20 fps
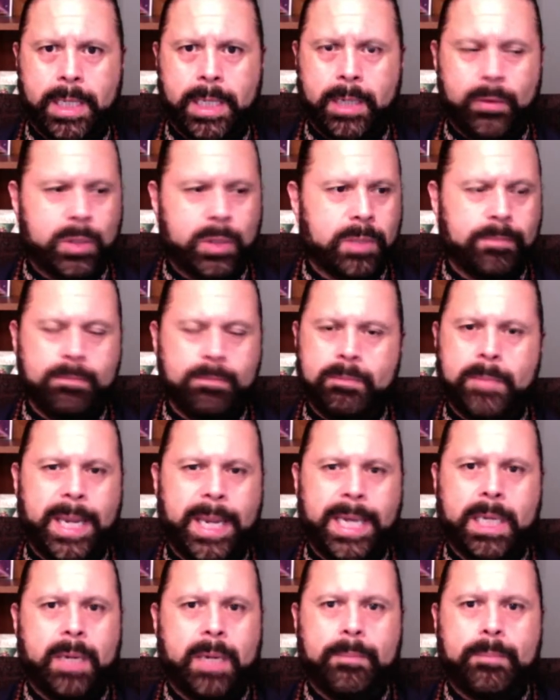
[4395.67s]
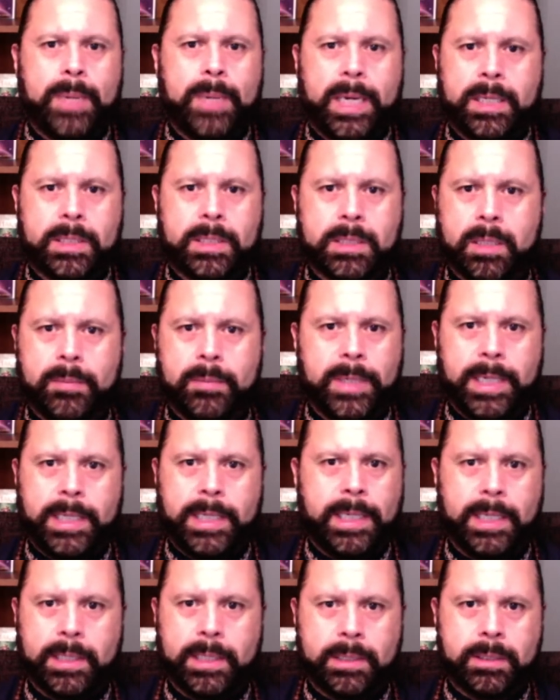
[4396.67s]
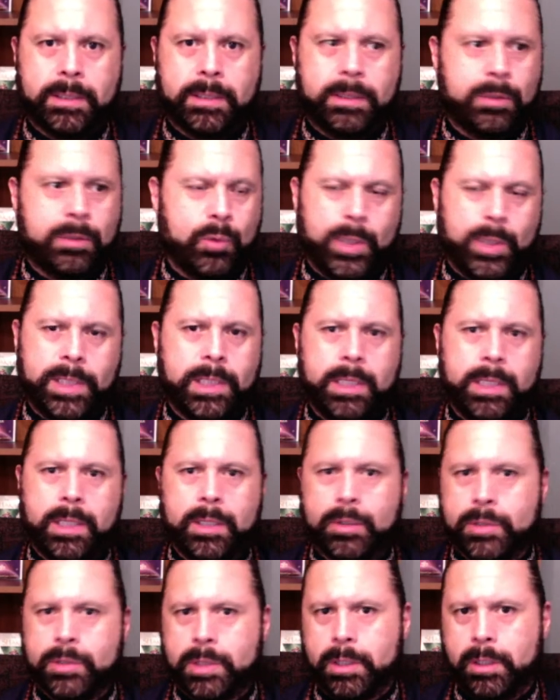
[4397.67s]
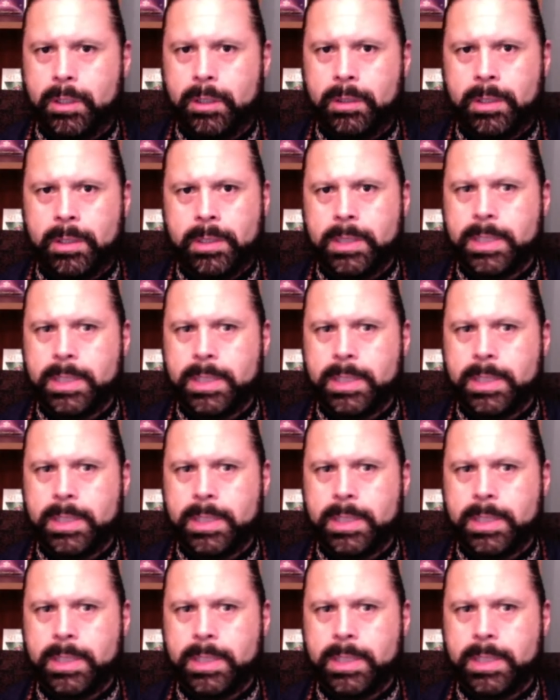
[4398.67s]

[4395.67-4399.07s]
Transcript: it was made up by some idiot 20 years ago.